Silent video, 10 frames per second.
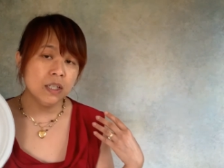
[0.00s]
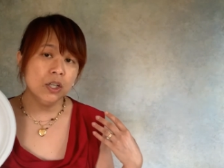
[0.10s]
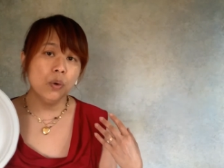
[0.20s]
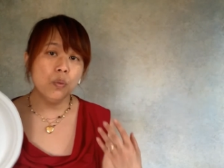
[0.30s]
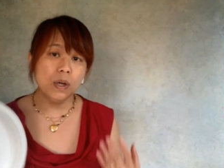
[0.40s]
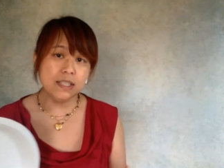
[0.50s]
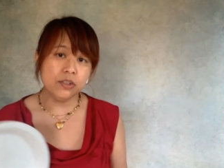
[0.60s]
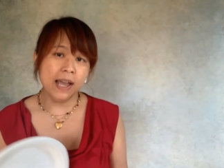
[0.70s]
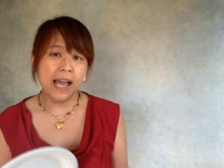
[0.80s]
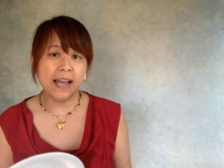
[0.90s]
Once you
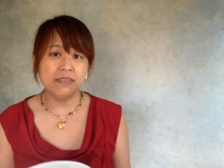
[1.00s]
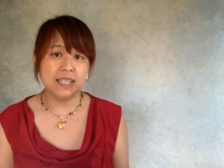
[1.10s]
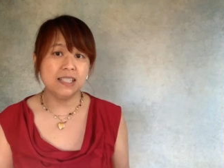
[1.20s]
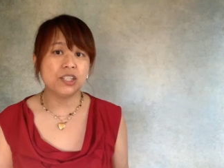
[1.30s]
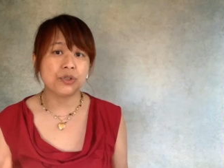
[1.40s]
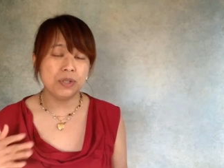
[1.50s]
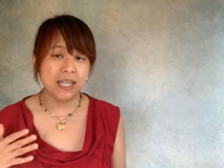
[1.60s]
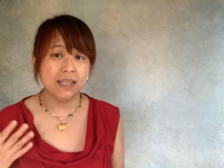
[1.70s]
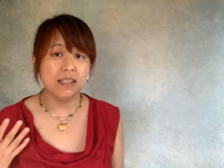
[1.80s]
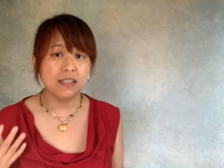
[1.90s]
have kids
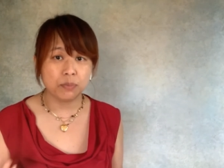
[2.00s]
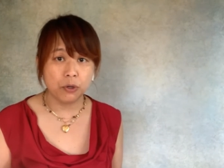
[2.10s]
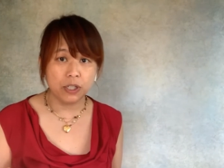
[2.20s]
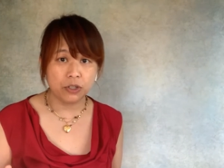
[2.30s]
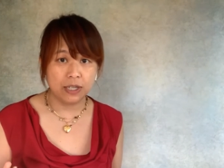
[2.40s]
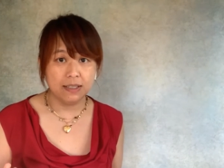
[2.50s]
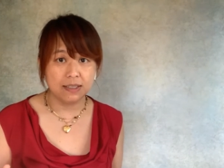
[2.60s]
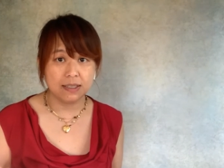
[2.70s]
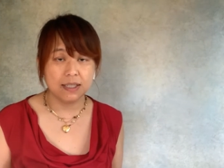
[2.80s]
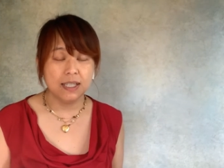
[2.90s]
create these portraits,
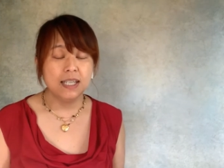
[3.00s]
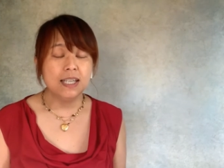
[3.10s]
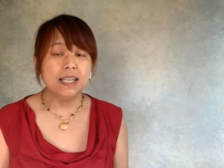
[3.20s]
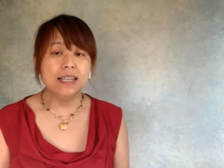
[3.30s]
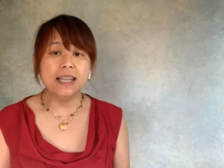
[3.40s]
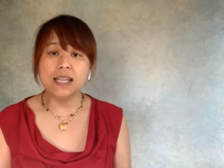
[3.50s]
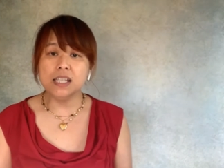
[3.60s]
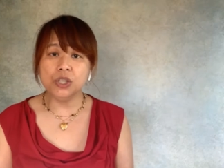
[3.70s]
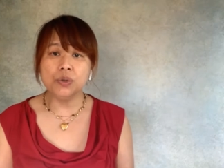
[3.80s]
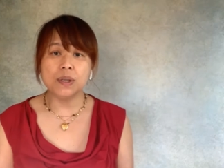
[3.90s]
then
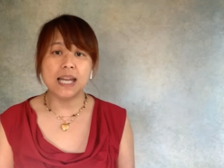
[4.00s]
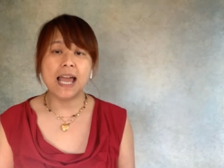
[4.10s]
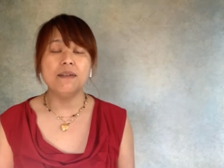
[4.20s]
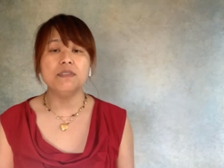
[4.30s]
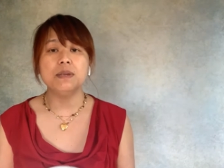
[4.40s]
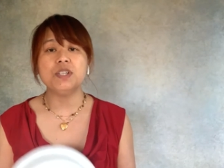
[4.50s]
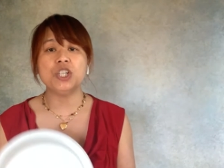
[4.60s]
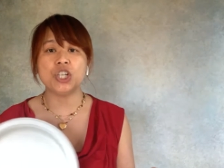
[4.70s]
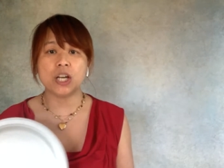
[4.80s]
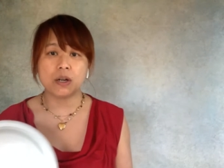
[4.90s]
you can have them
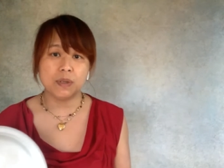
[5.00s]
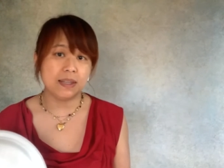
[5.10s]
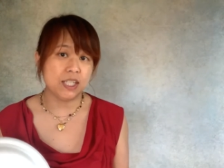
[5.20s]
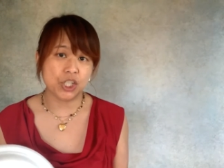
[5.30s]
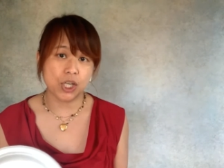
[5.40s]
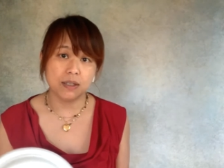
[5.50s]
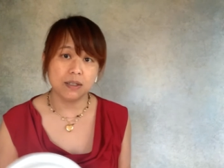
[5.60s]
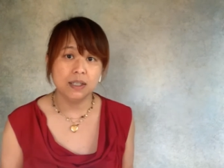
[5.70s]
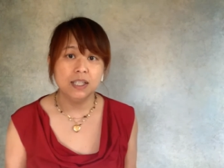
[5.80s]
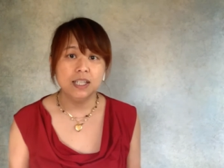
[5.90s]
share with each other.
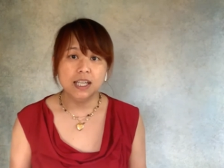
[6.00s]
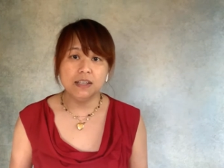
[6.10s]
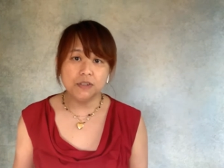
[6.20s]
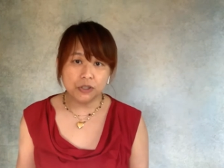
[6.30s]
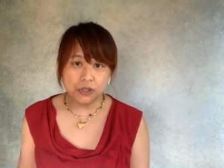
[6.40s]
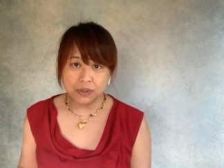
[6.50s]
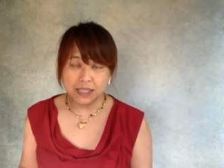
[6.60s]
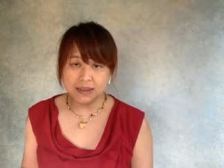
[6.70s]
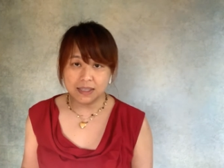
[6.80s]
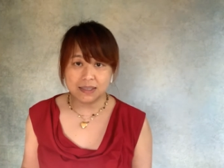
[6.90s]
If you're
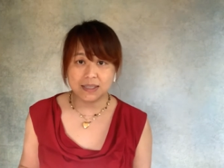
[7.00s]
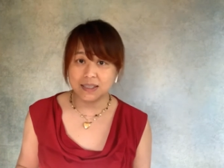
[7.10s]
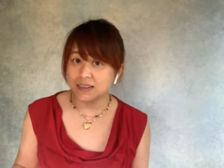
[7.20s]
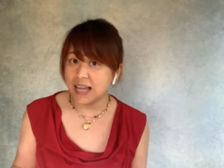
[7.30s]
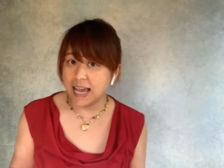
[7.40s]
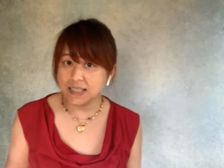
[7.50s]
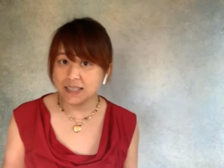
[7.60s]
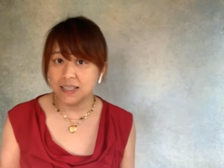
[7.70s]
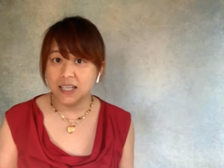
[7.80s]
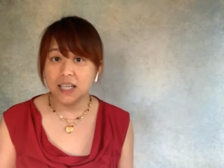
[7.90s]
doing this in a class,
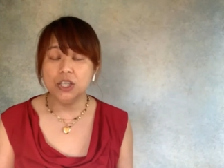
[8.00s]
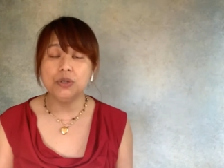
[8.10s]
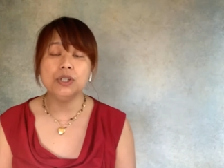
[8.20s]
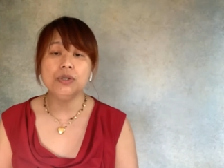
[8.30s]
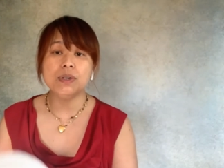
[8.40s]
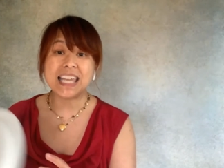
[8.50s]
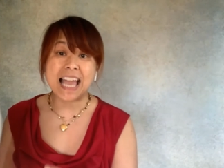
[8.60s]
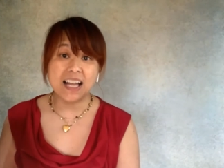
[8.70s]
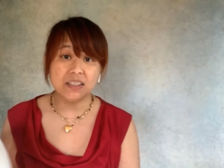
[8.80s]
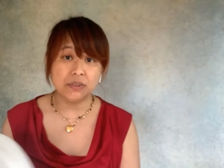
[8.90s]
you could do a
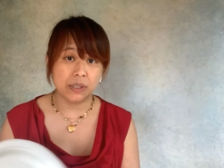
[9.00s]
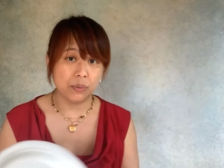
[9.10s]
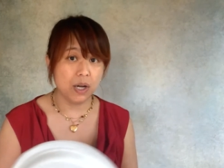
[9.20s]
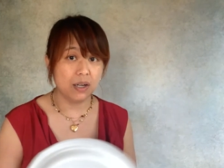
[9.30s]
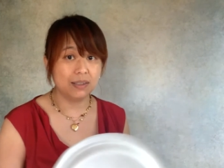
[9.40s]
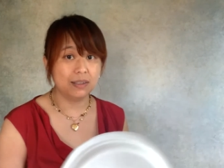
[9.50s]
gallery walk.